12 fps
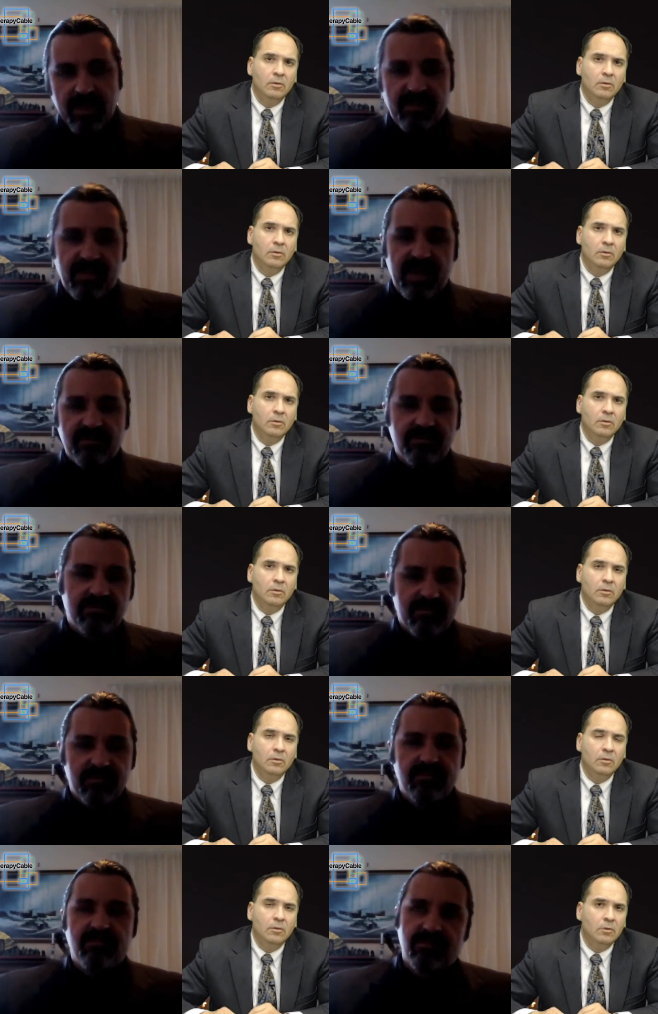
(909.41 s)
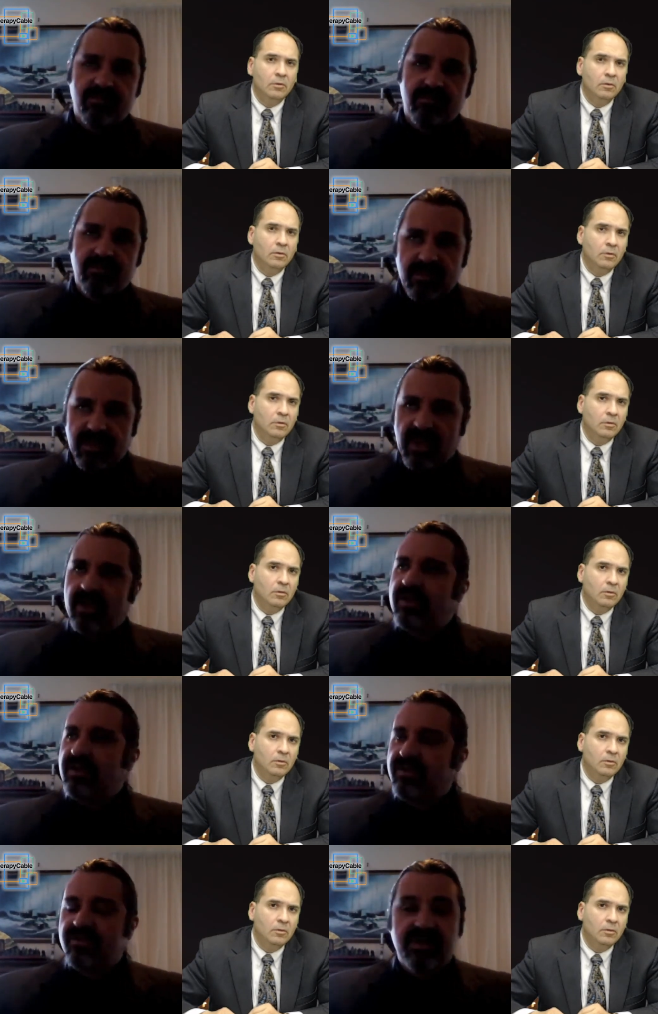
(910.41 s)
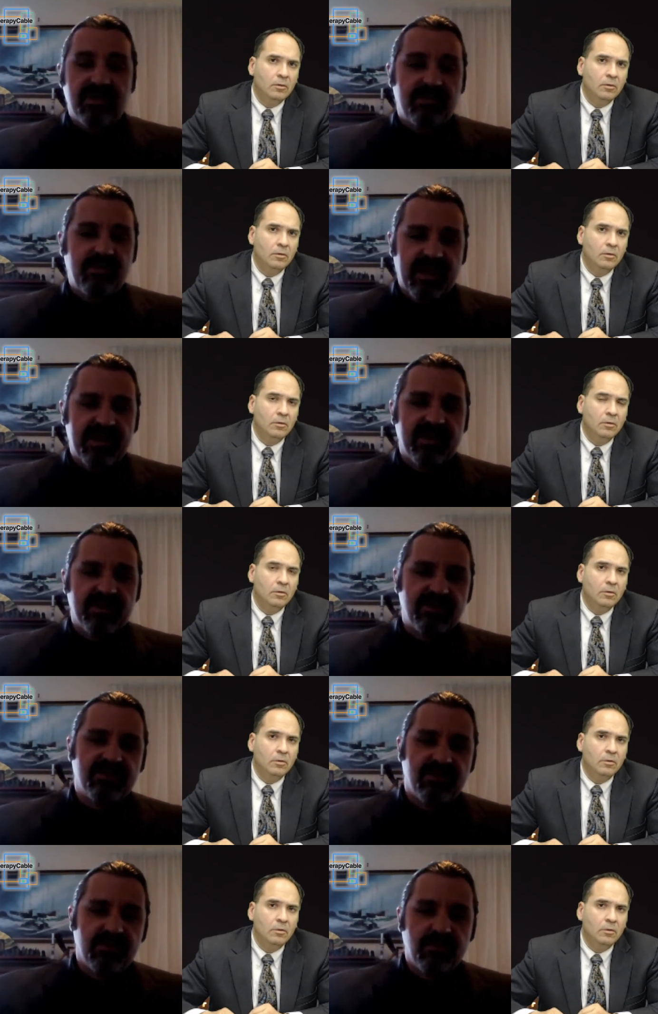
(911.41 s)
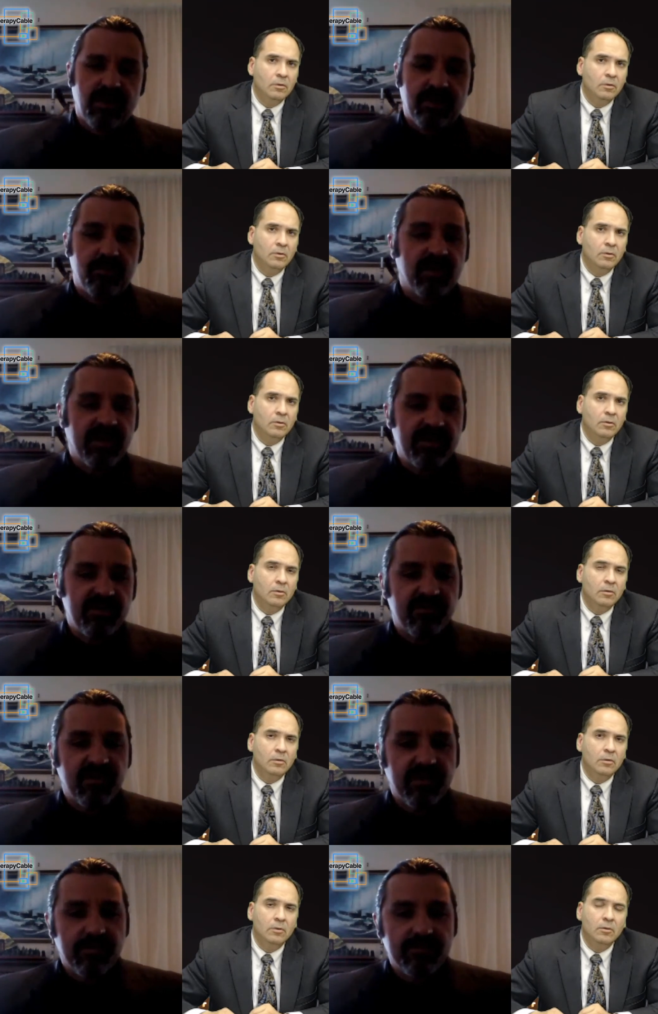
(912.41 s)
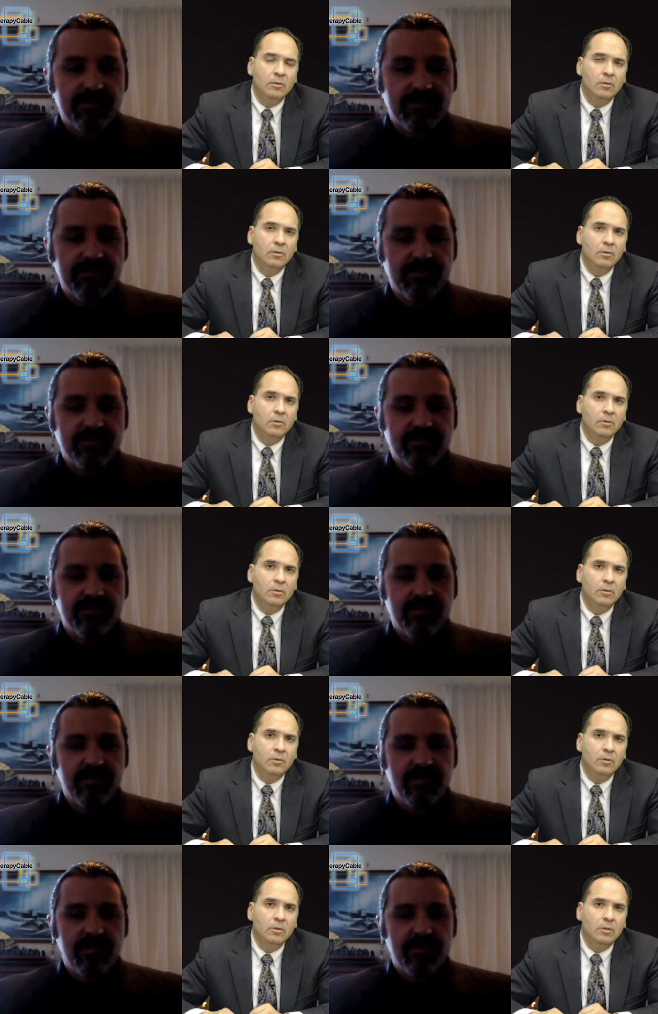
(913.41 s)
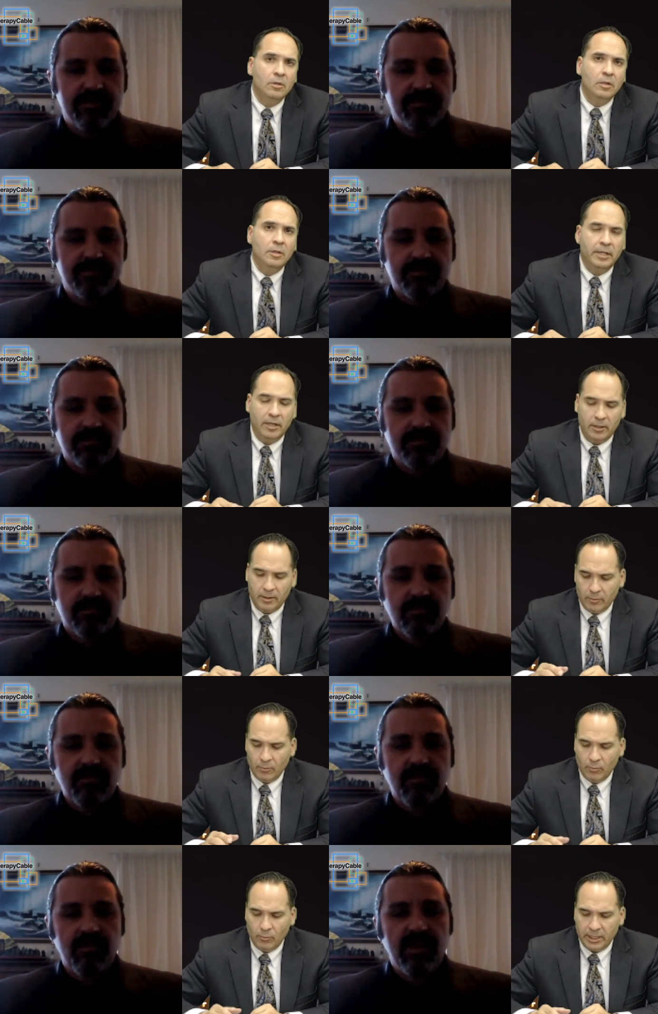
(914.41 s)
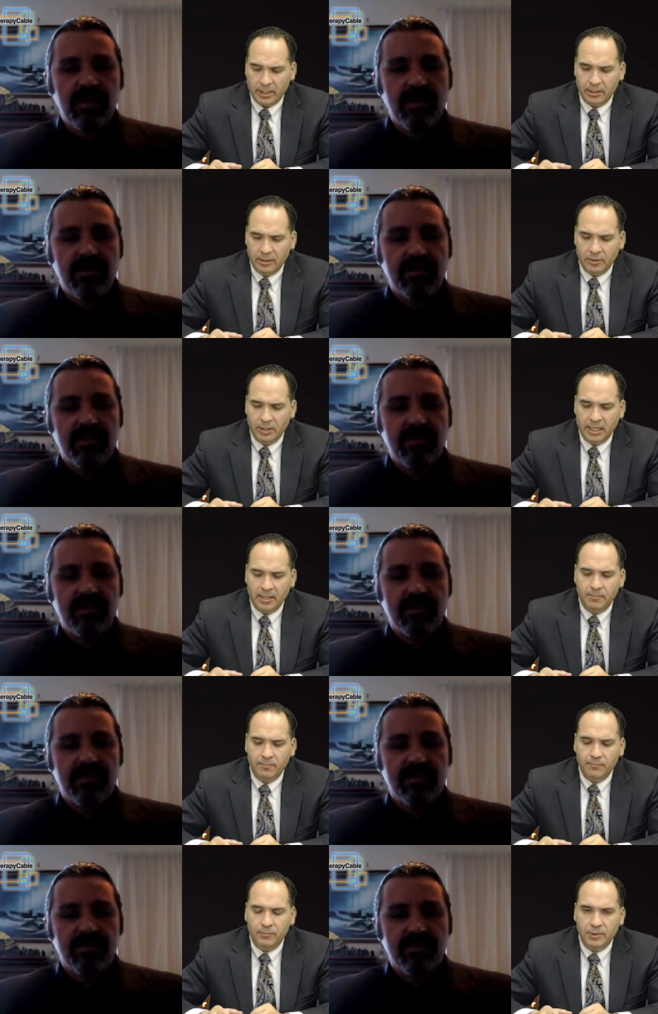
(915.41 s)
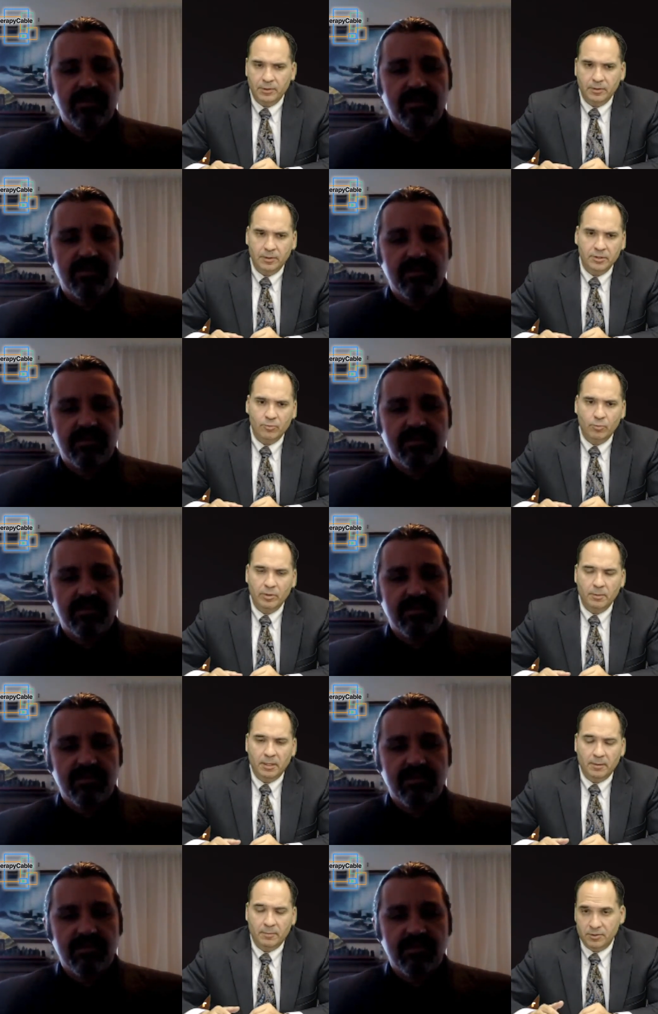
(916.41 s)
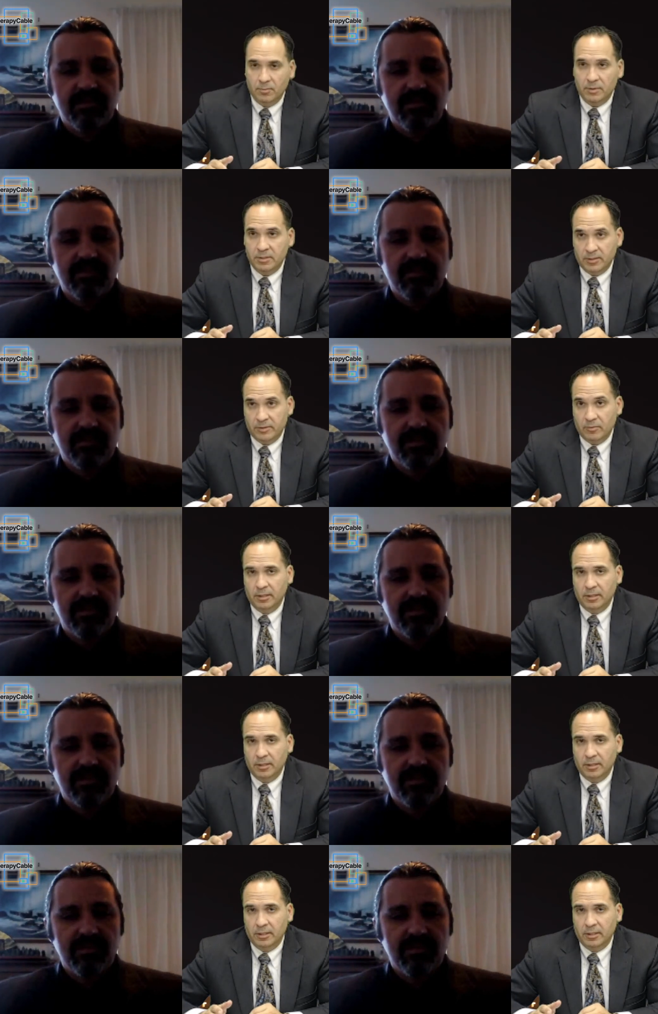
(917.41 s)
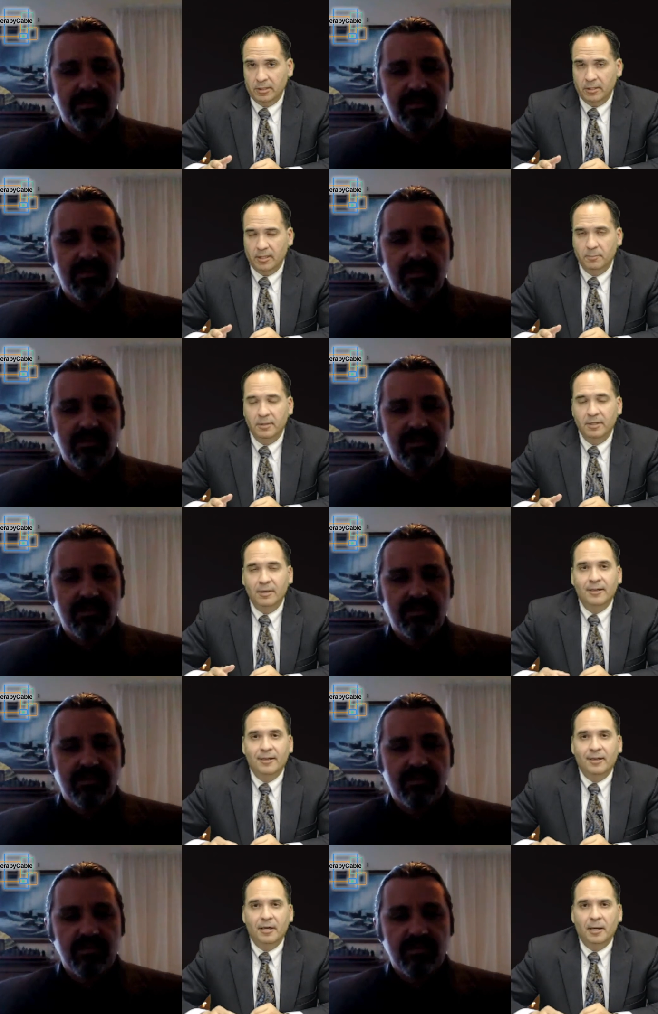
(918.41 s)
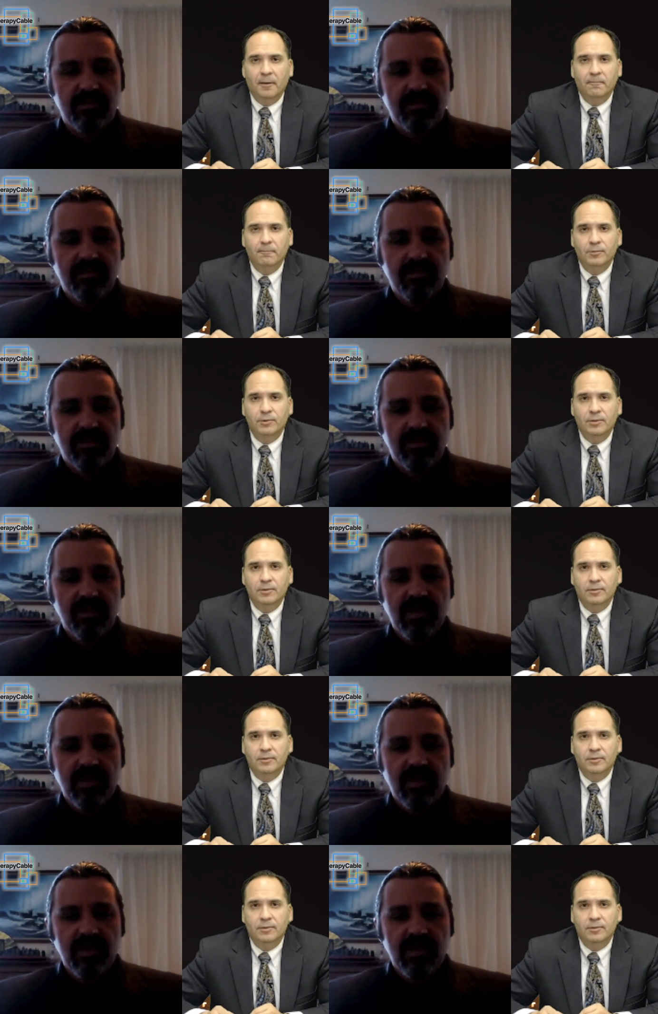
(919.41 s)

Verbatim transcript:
Speaker 1: that he argued extended back into um, prehistory.
Speaker 2: Now, Wicca, do they, do these women? I'm assuming it's just a women-only club. Um,